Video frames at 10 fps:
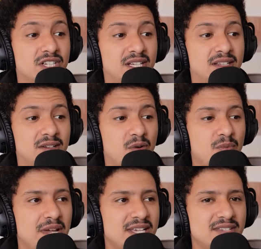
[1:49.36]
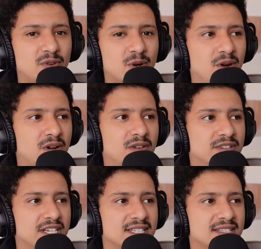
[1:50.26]
shit! Who pays for all of
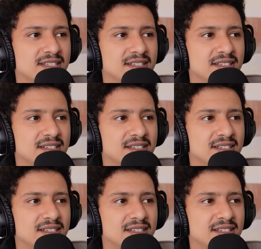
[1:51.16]
this?